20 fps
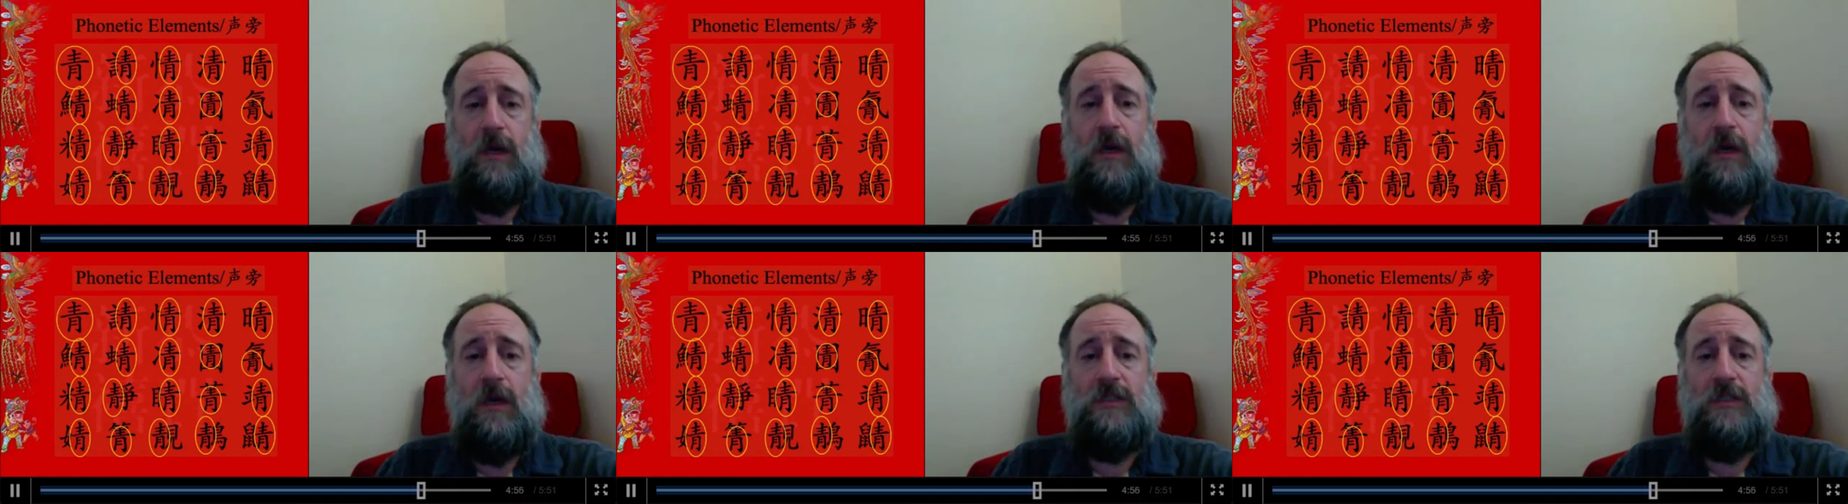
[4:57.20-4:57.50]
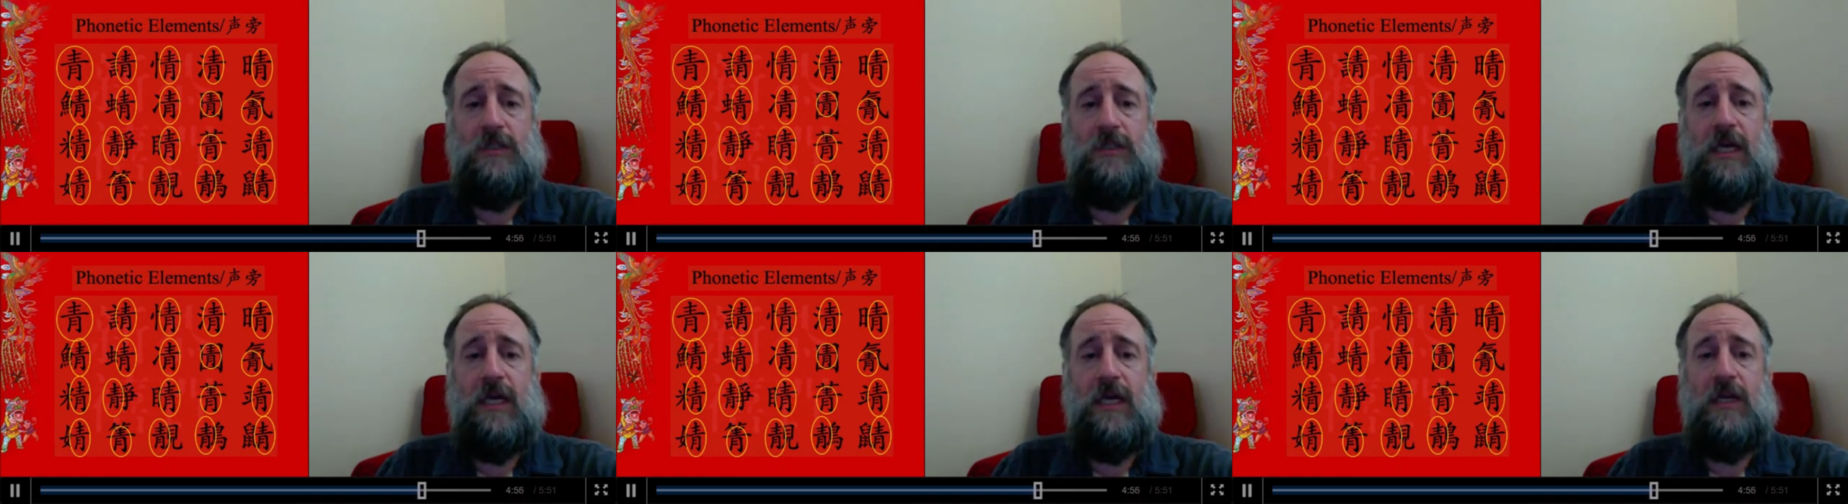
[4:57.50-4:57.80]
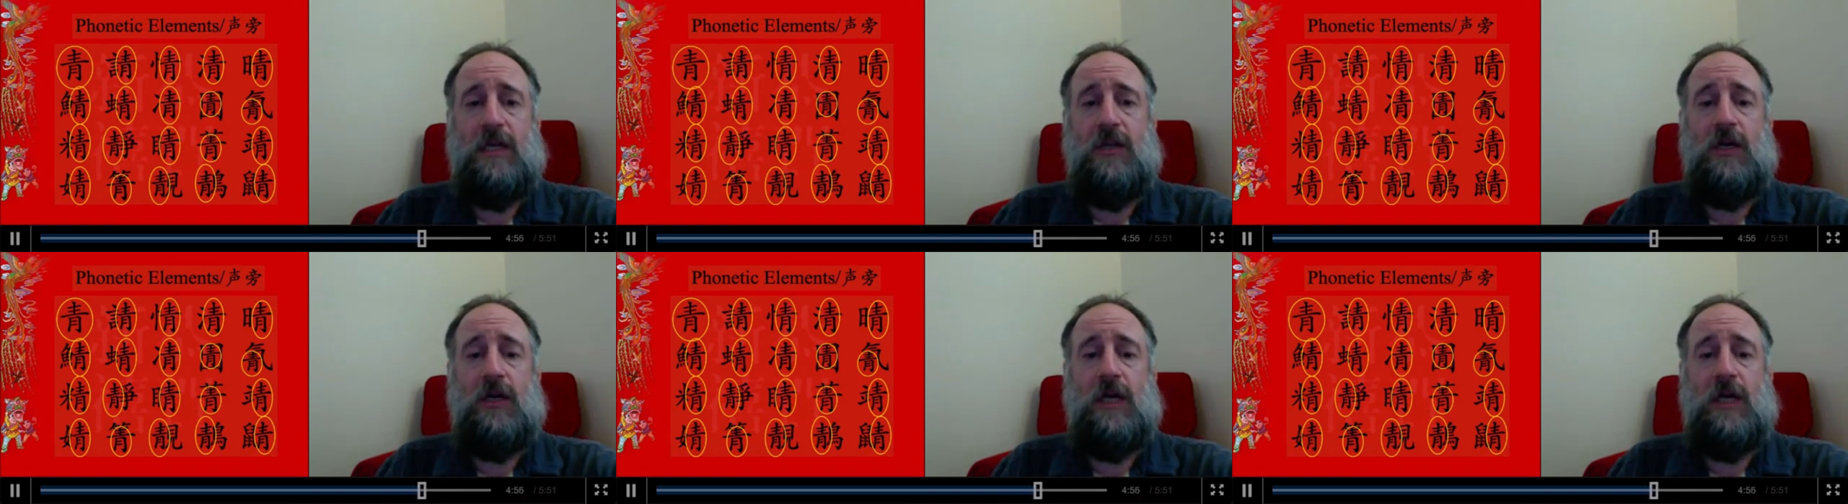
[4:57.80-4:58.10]
Let's take a
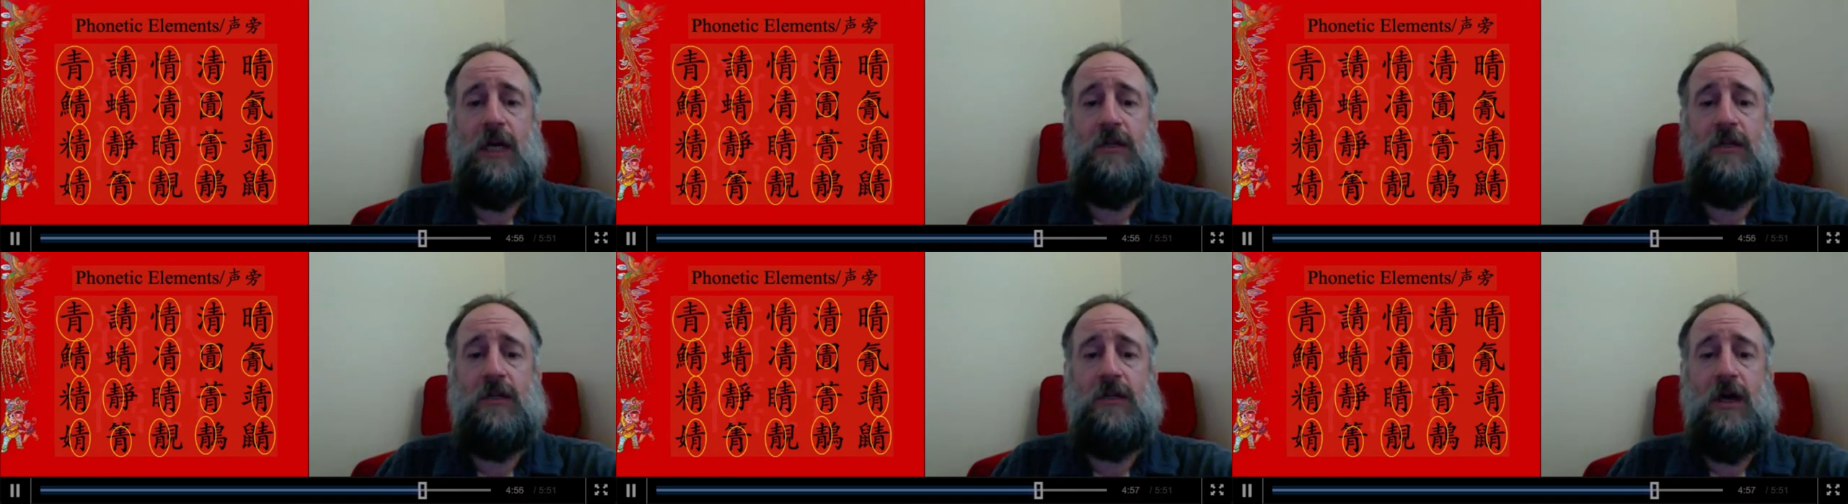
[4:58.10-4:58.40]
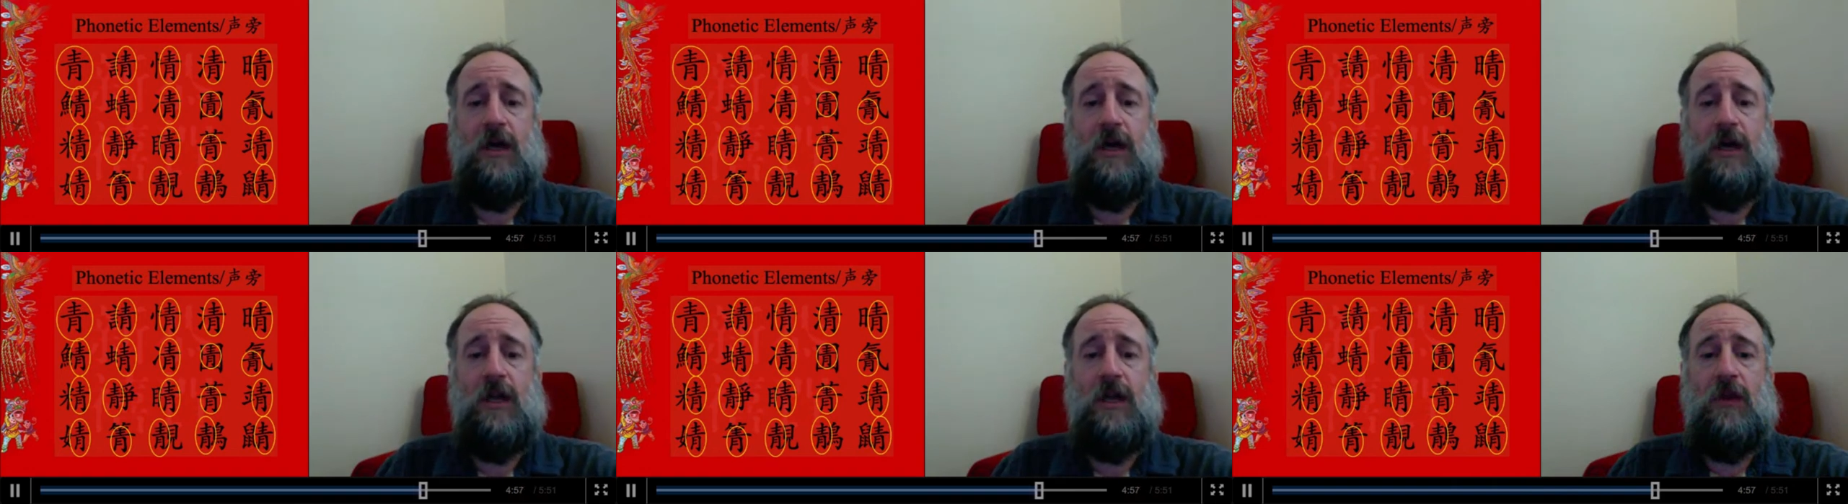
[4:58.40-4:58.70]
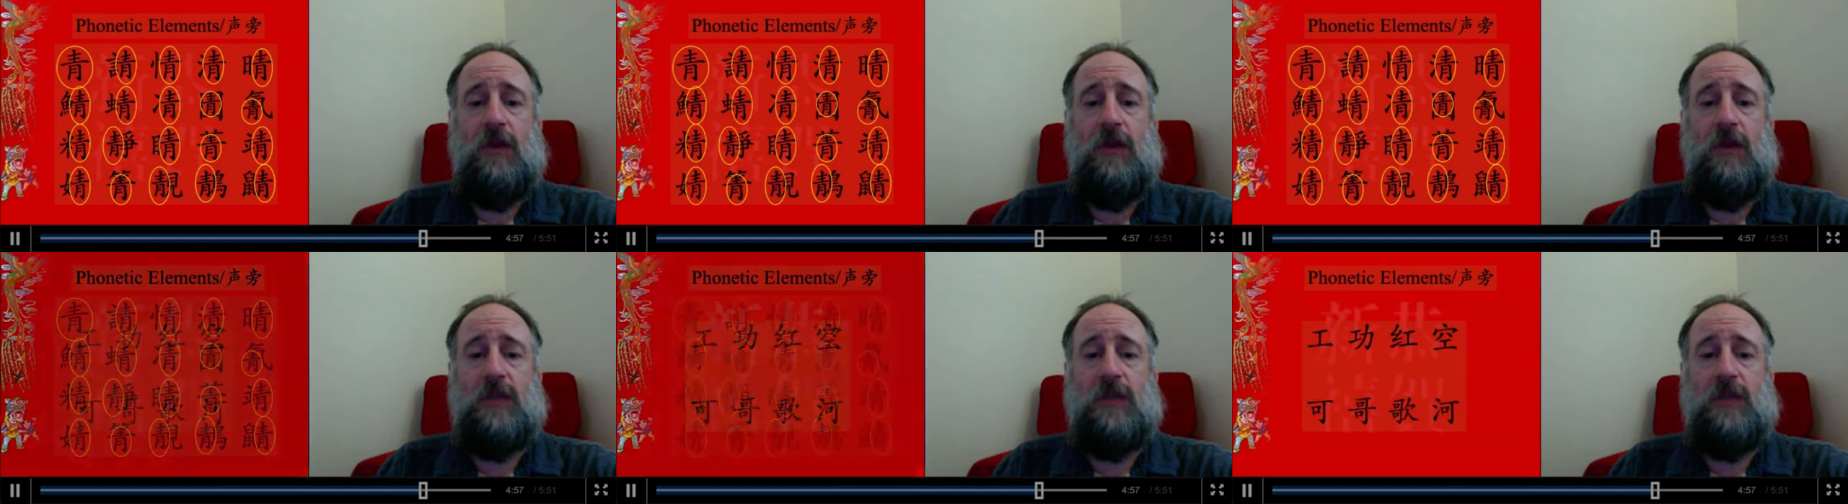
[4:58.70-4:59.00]
look at
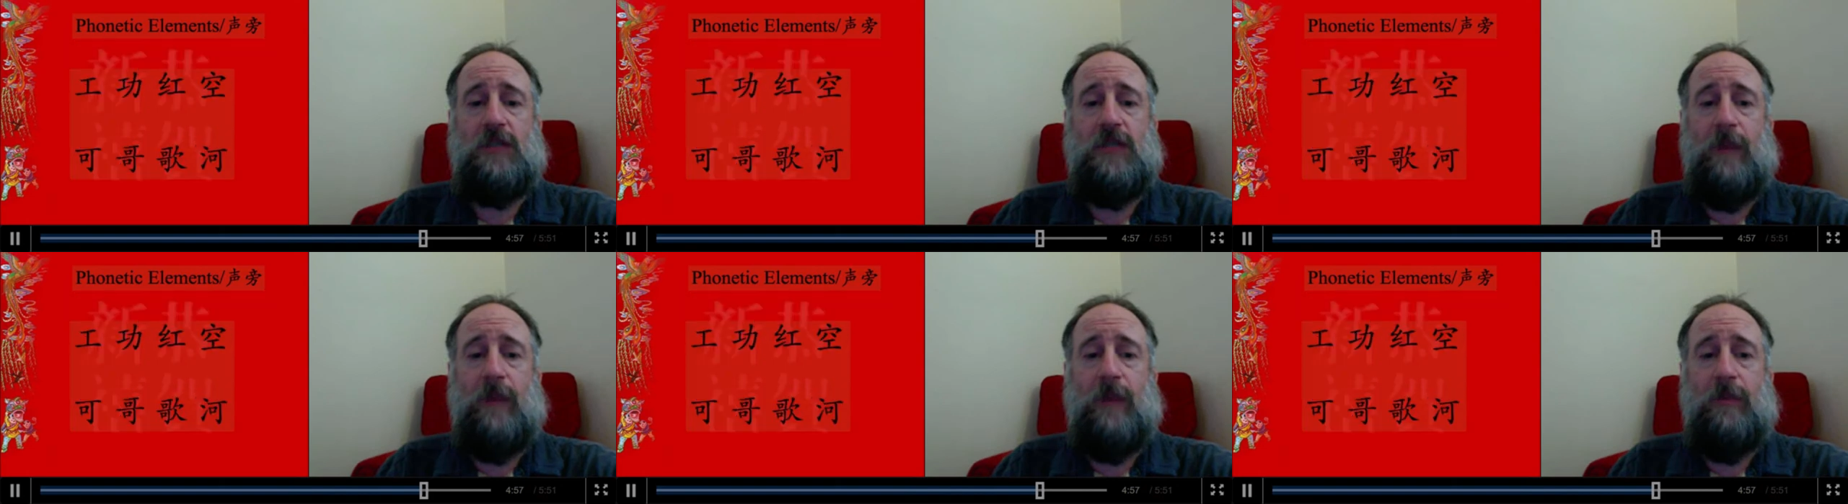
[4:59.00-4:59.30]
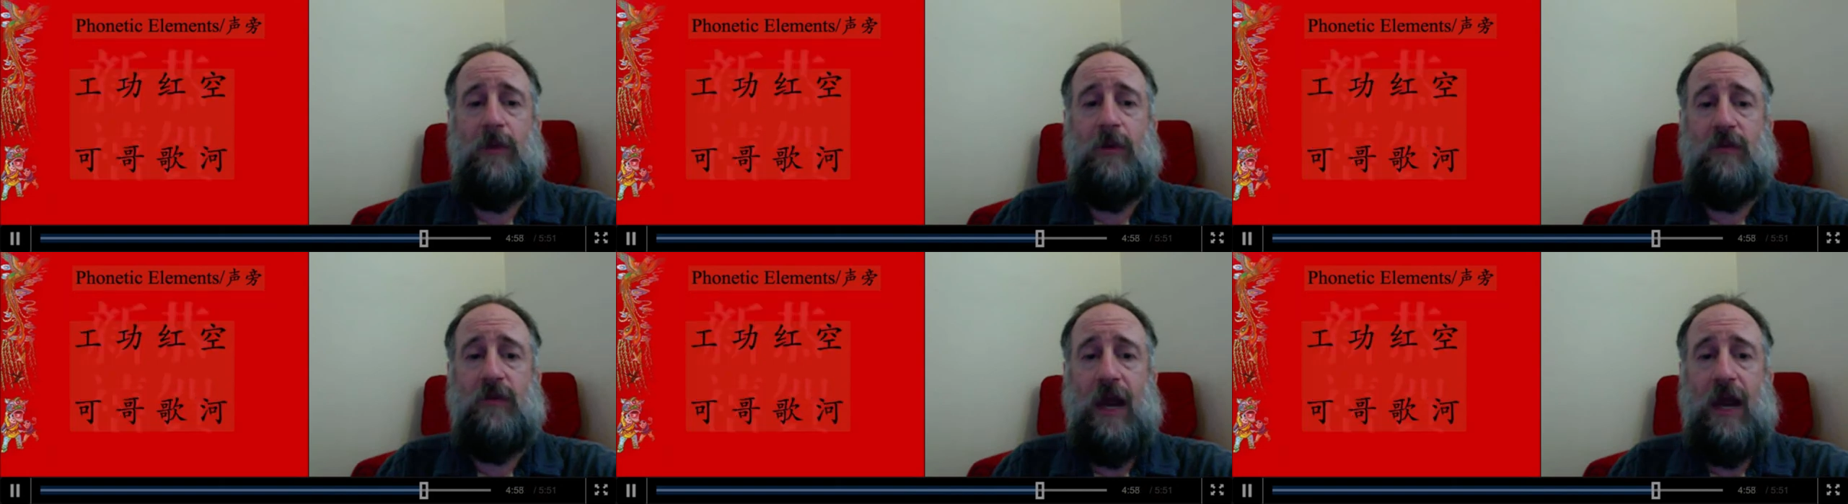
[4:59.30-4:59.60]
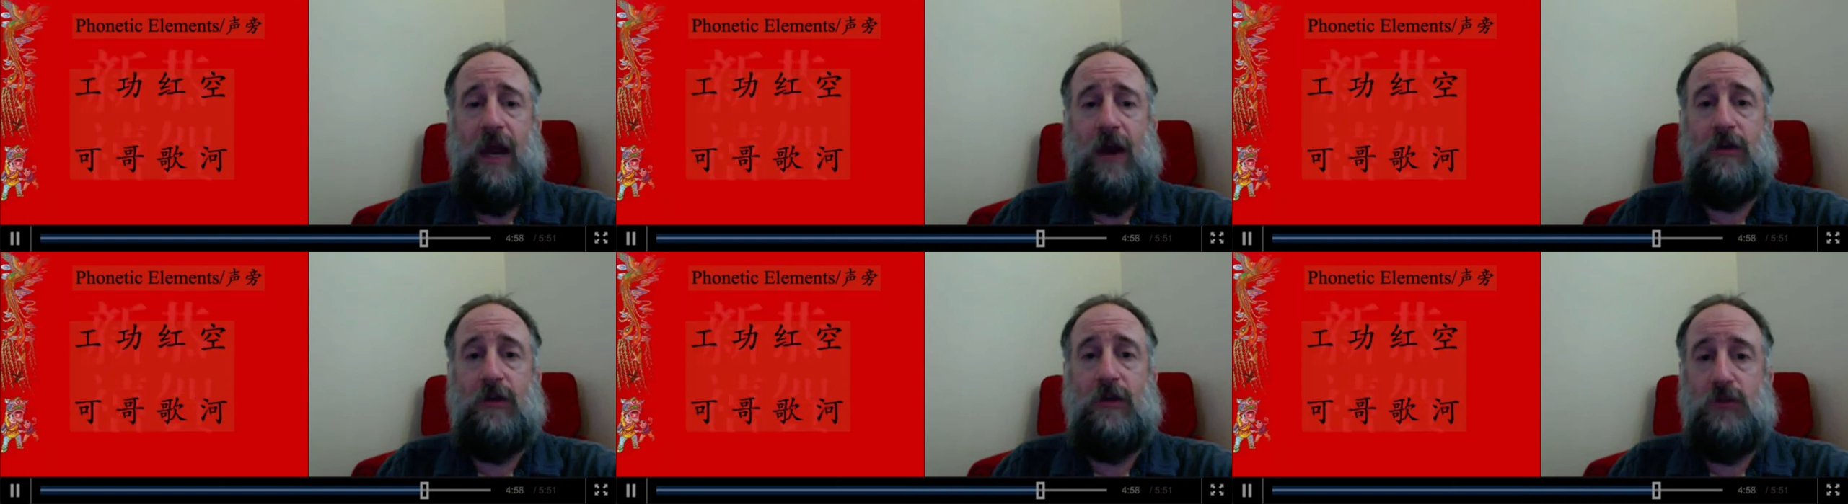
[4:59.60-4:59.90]
another example of
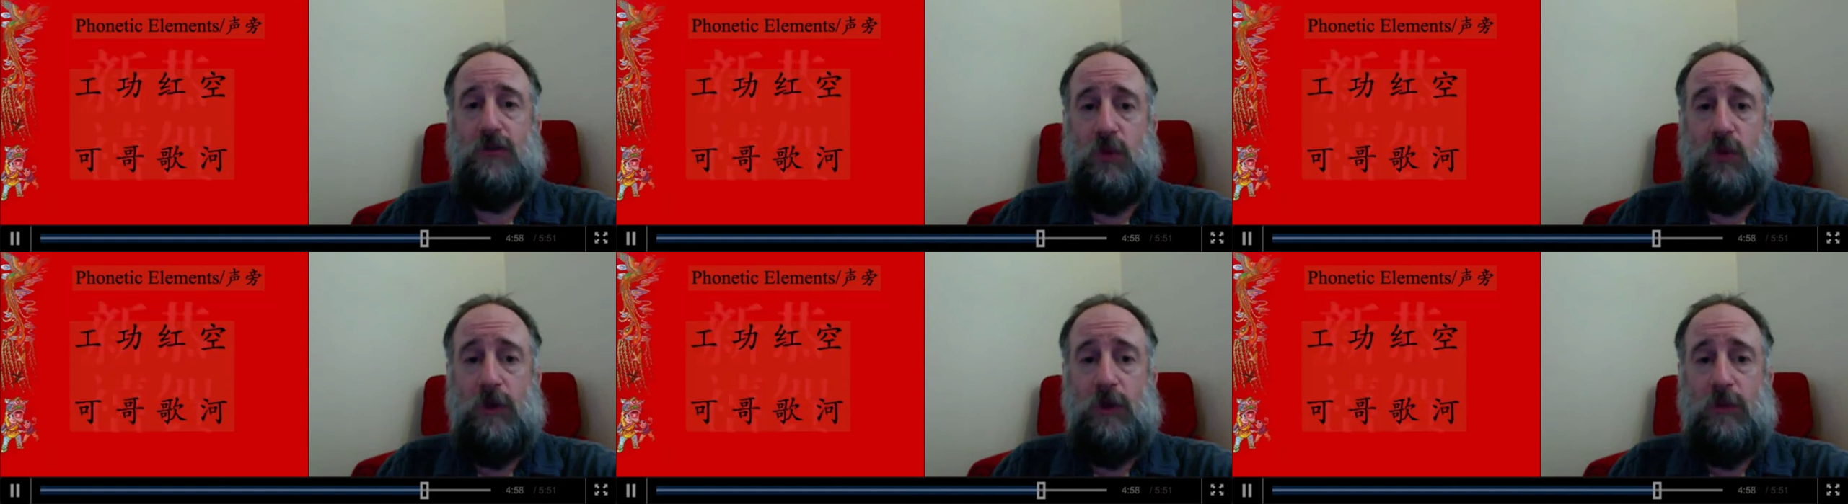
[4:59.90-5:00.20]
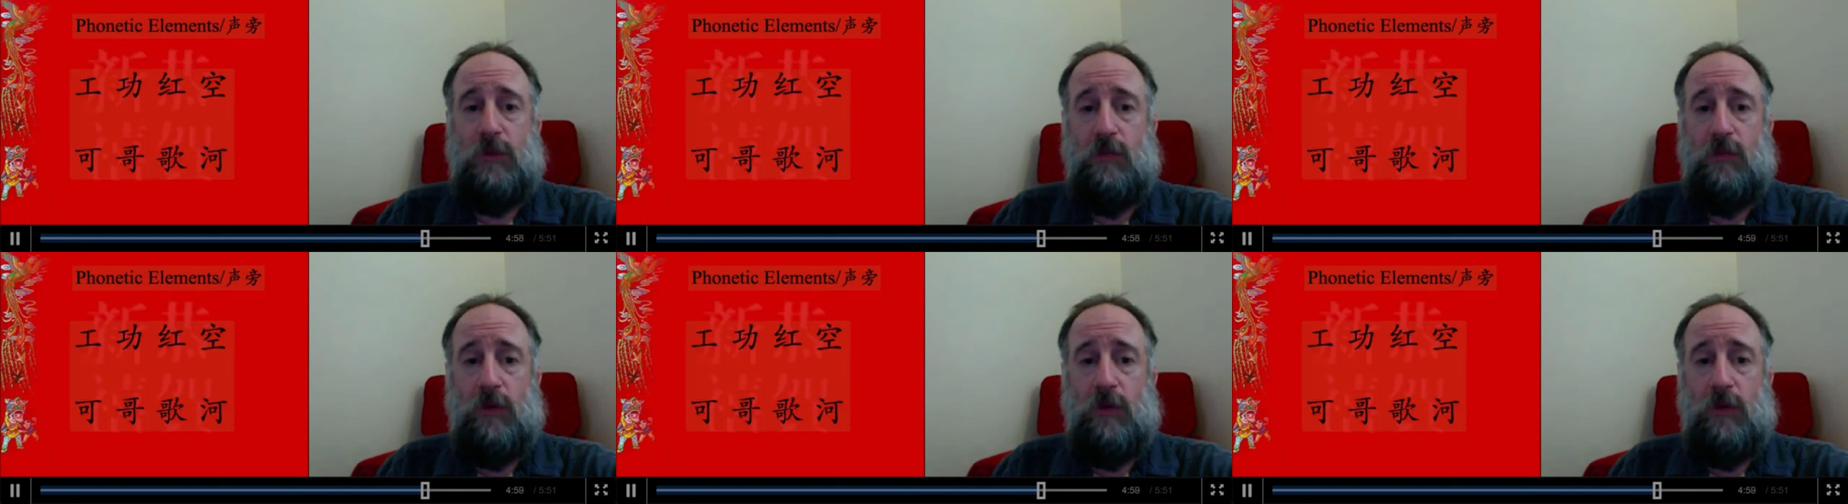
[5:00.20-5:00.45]
characters we